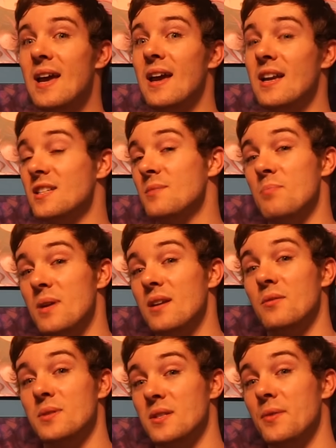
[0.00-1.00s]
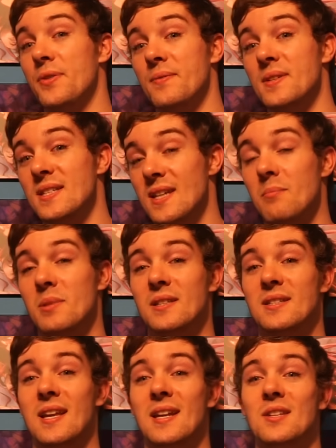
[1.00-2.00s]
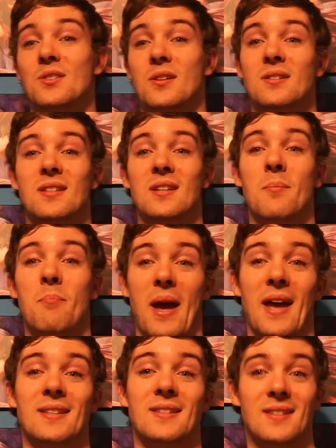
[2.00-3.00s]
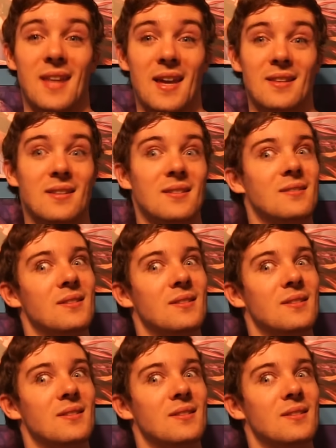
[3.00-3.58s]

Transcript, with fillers: a result of his semblance, that he's just in a bad state.